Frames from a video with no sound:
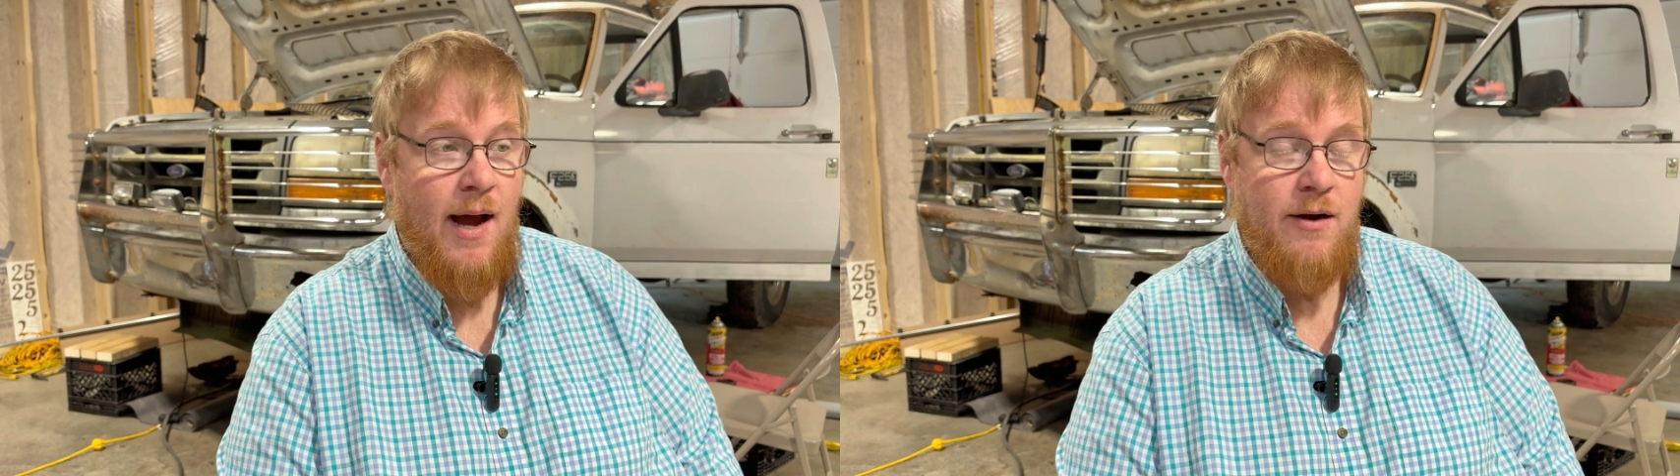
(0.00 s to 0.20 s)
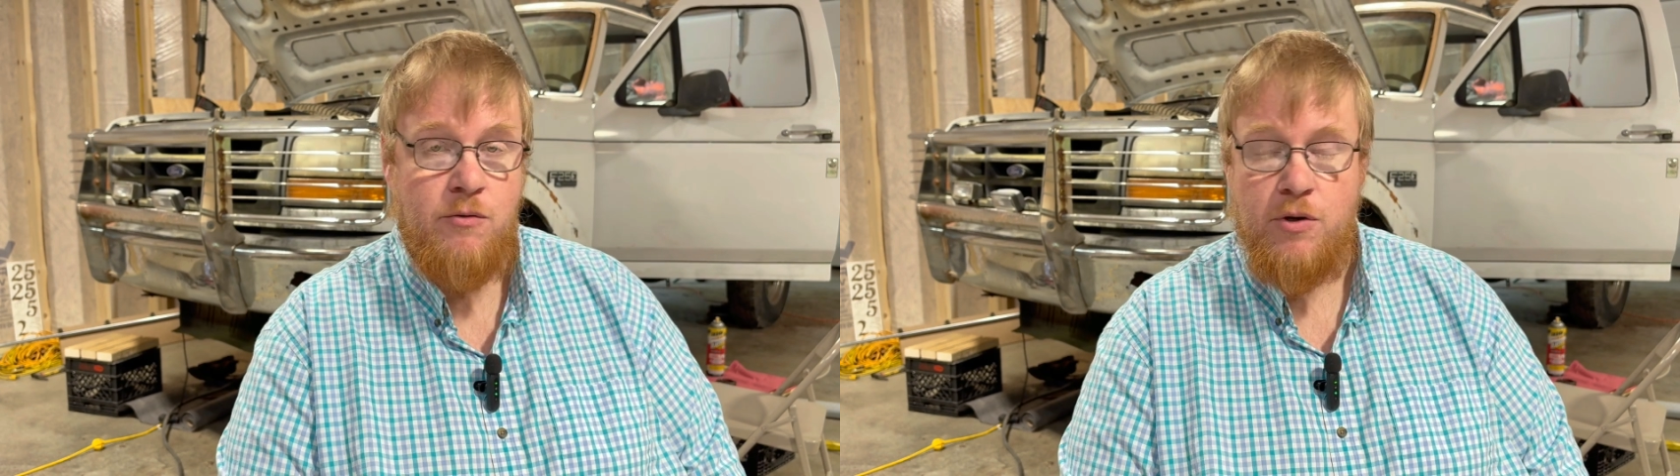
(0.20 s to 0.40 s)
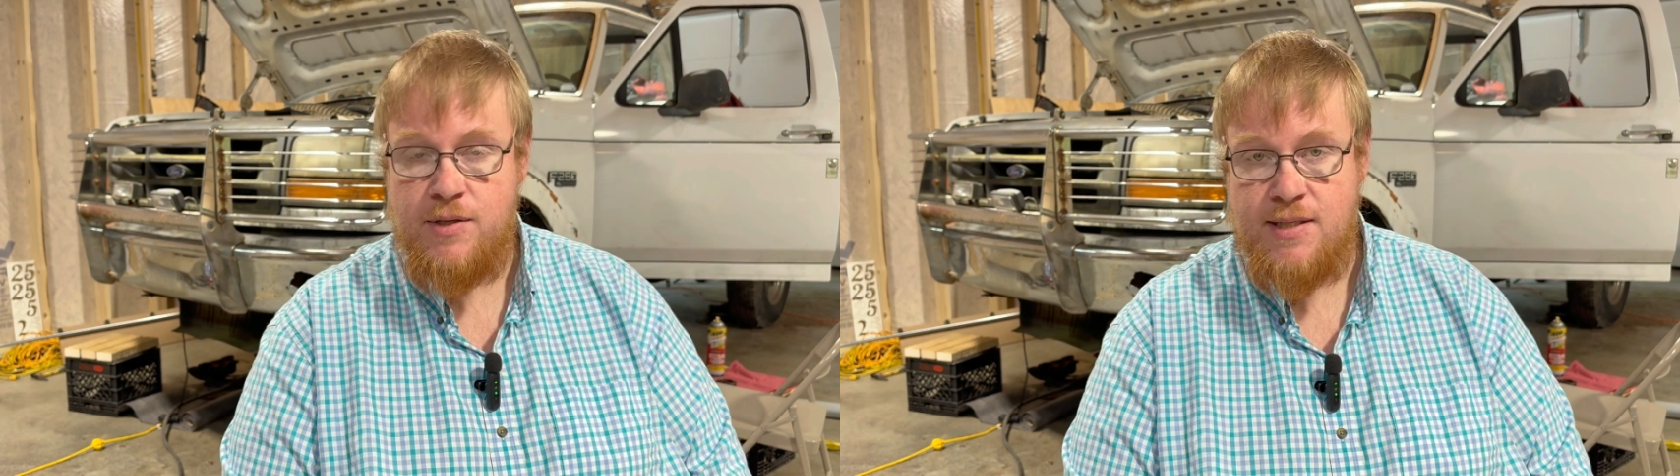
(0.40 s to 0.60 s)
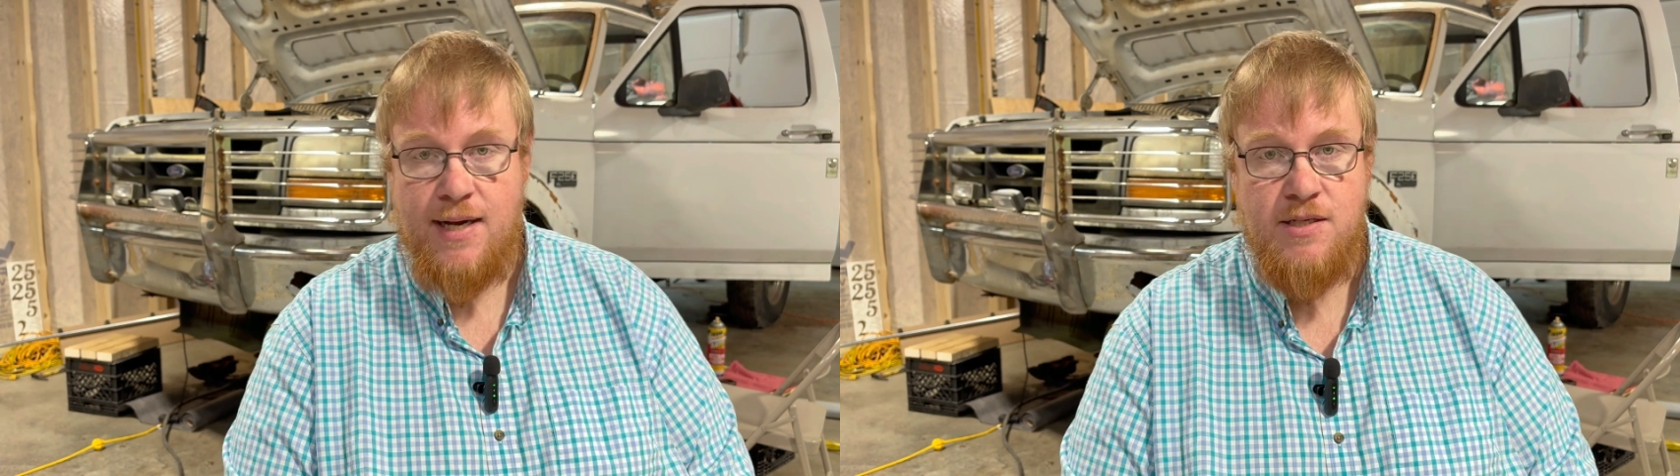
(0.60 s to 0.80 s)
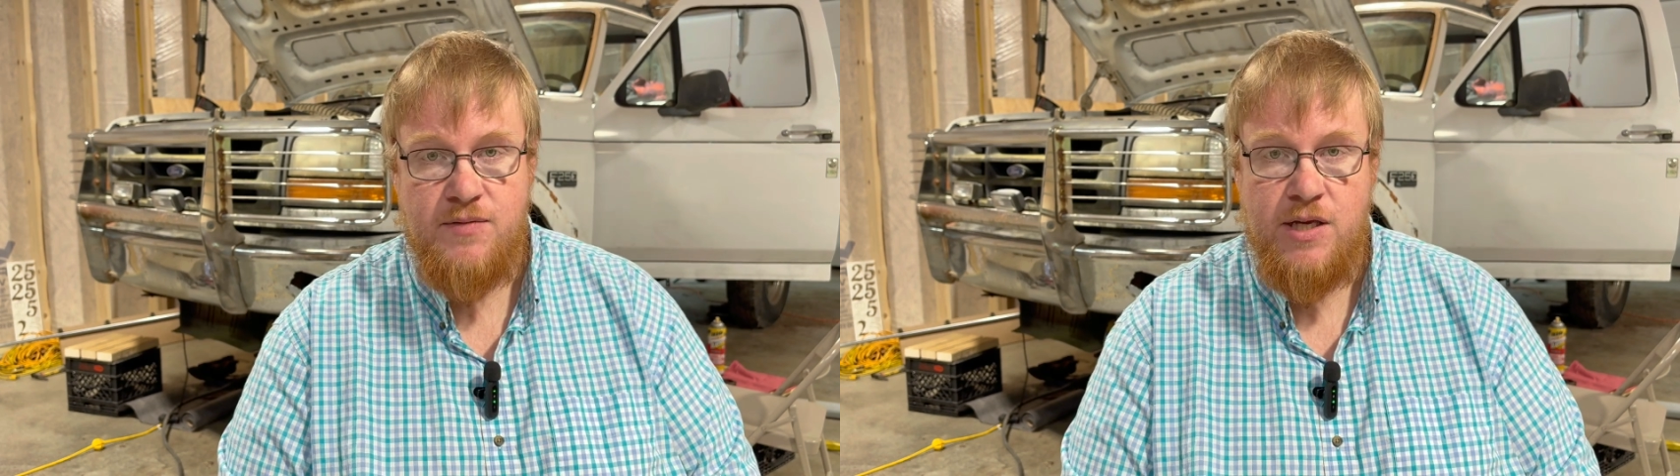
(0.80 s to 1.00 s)
I don't know the
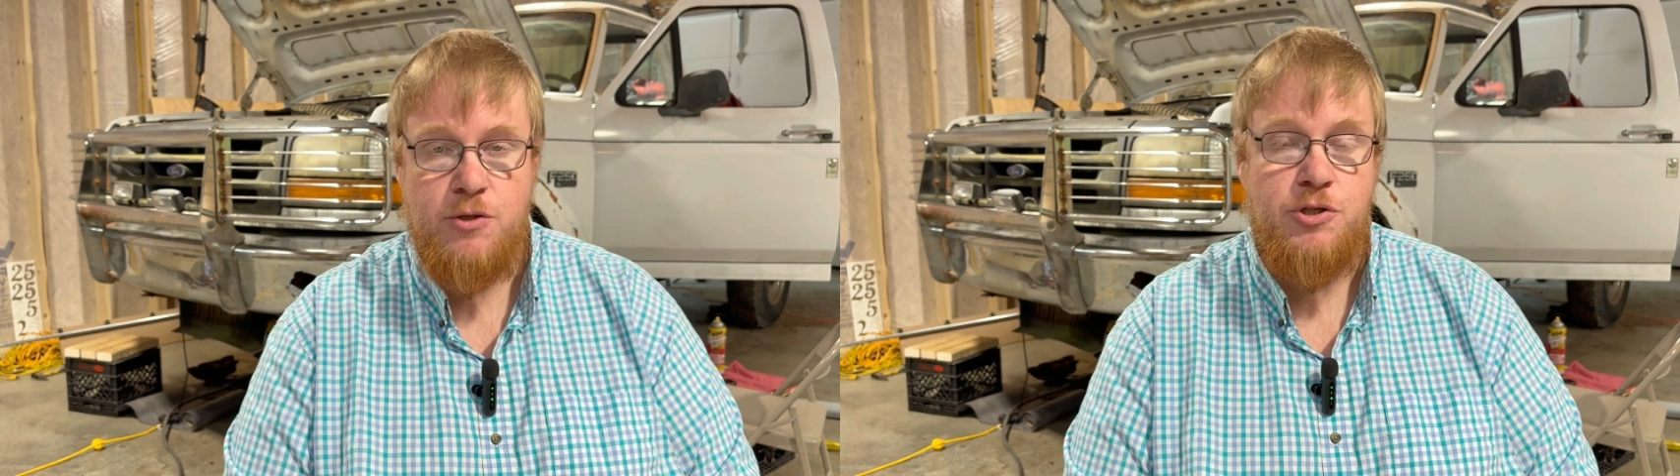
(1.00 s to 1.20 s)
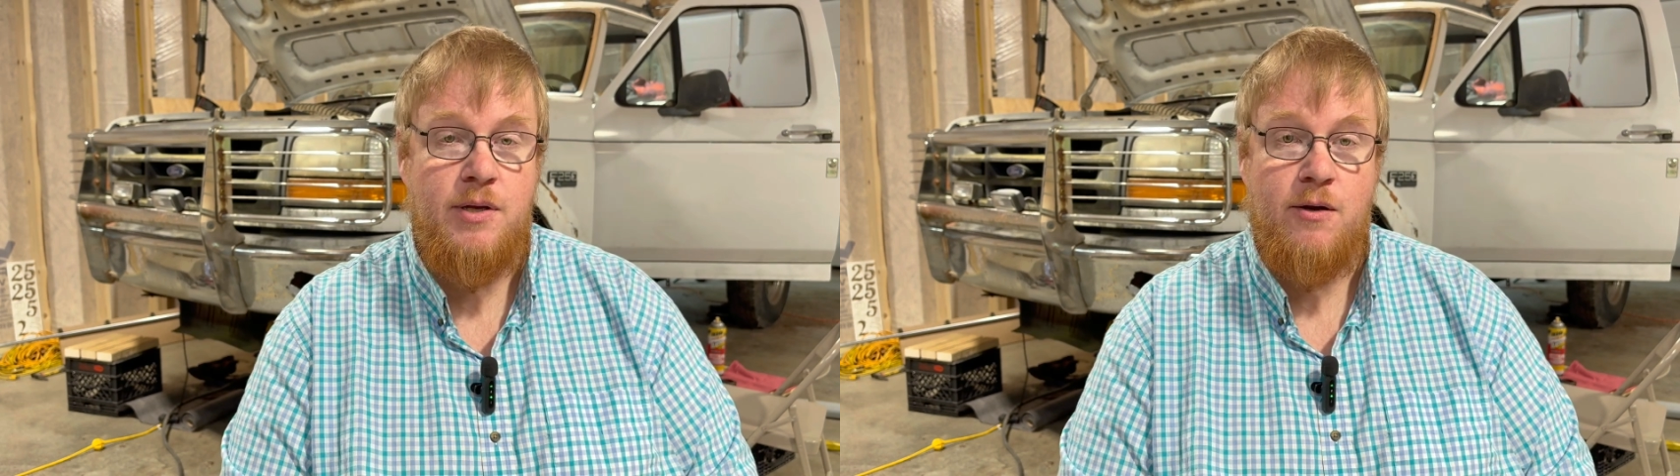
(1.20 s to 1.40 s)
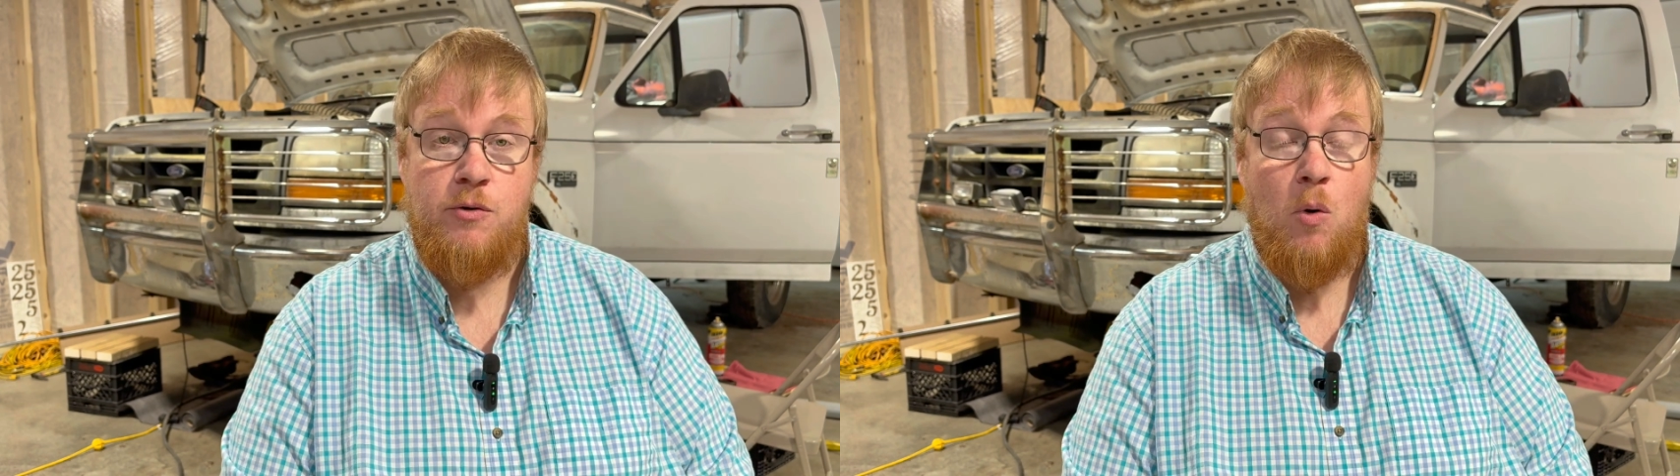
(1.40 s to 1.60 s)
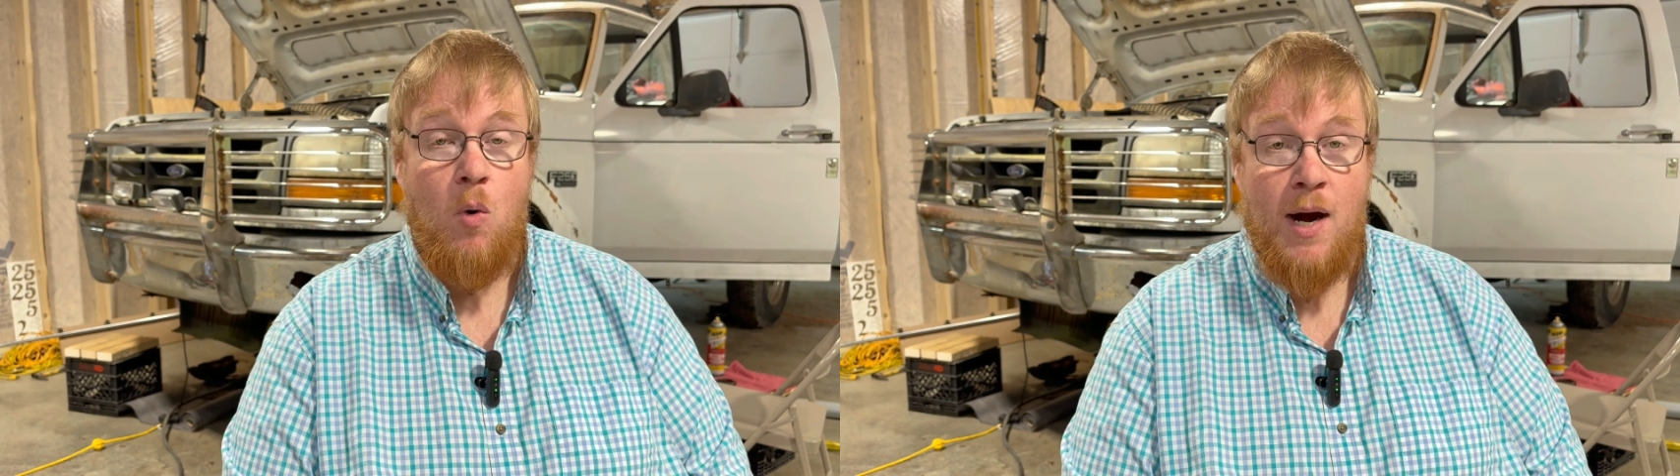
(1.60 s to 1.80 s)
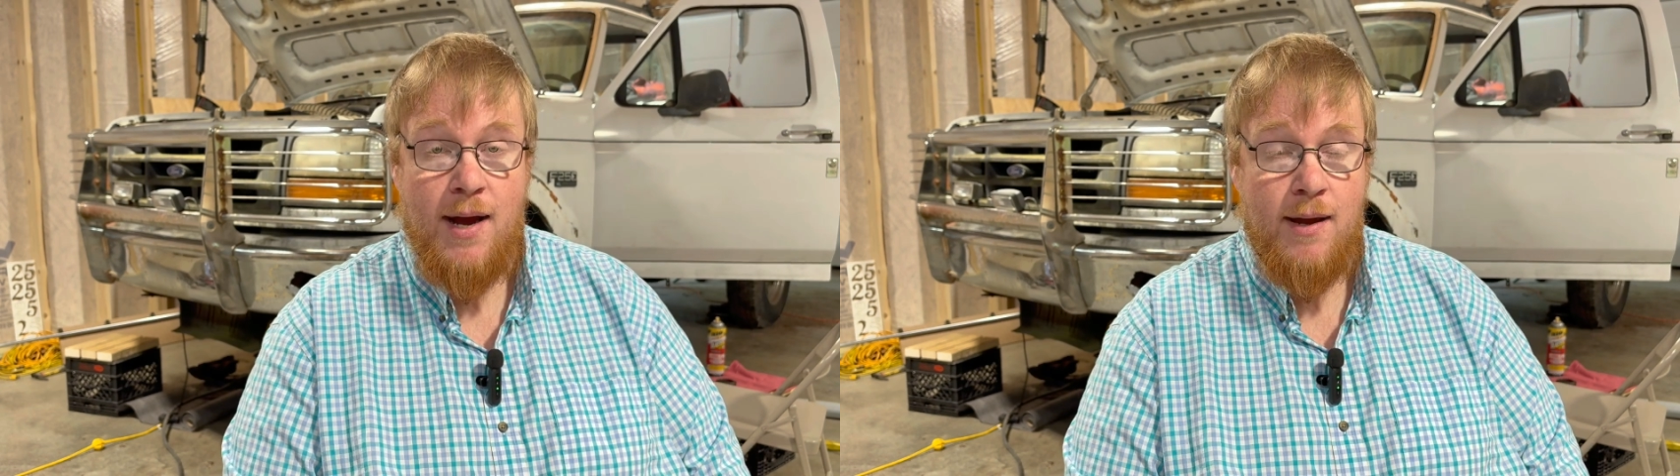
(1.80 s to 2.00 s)
status of the engine. I don't know
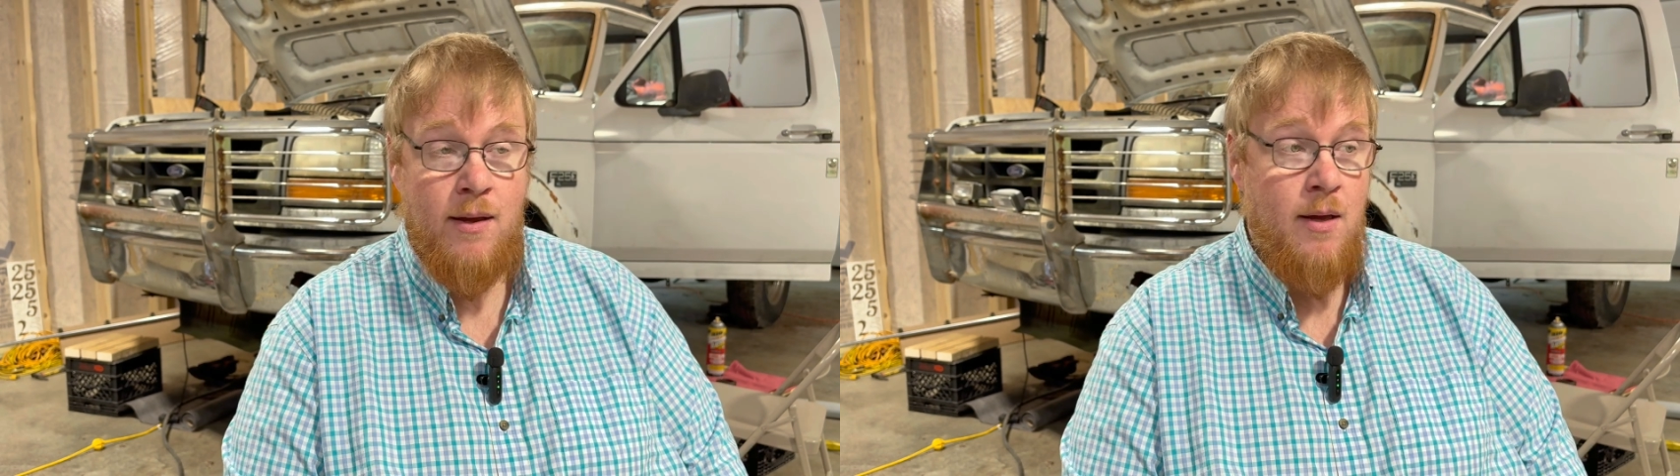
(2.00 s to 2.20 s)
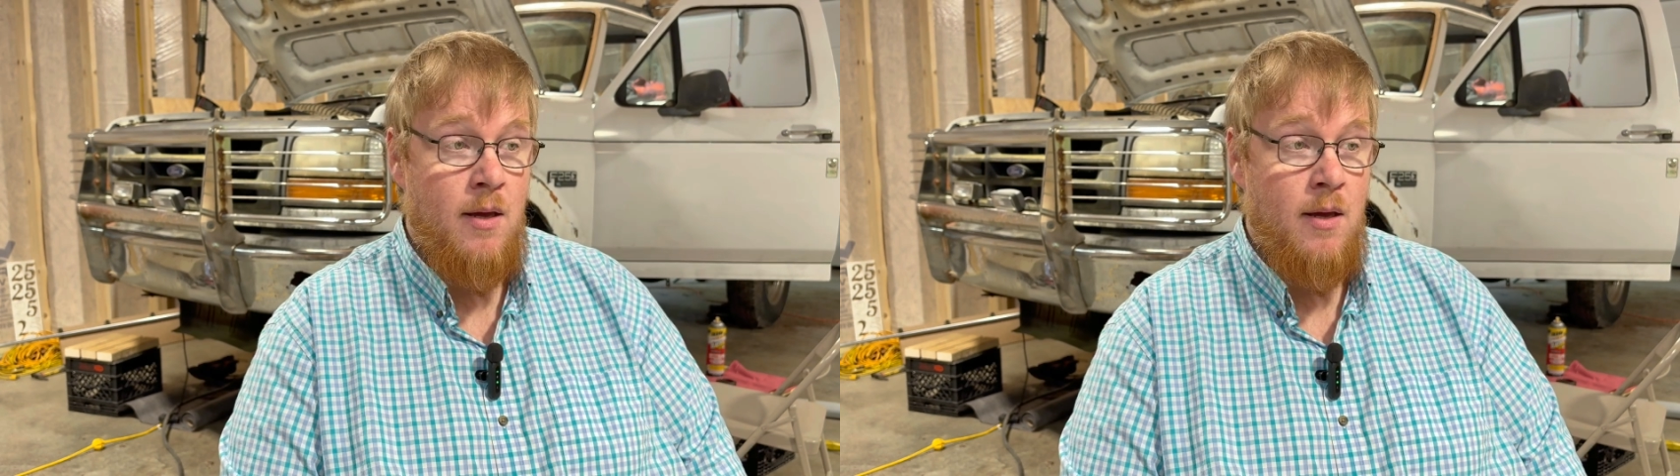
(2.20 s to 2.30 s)
why.